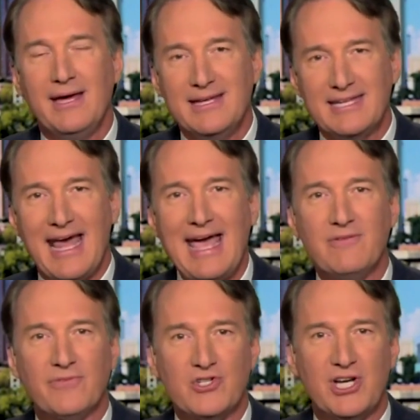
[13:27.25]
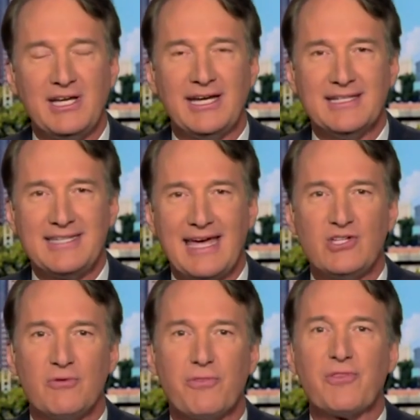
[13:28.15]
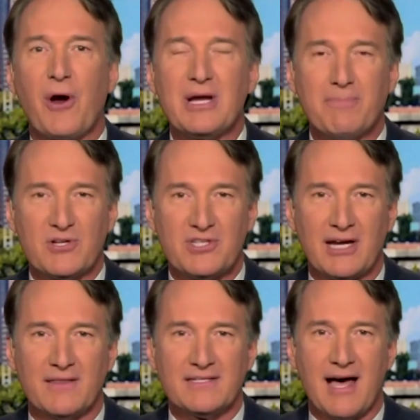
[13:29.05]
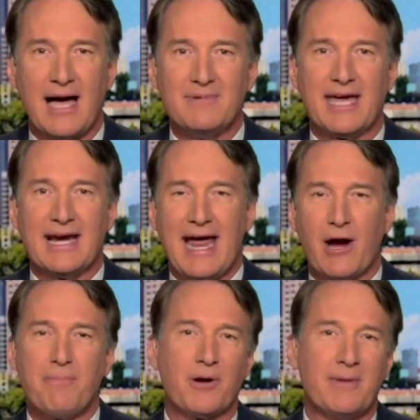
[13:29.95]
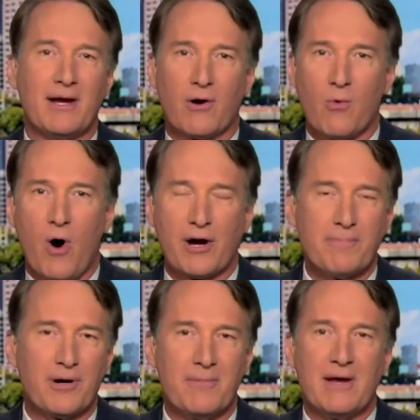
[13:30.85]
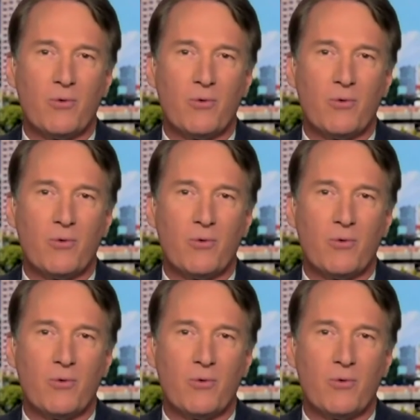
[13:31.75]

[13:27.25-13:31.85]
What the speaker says: Today in Virginia, it takes you 30% of the time to get an air permit or a water permit.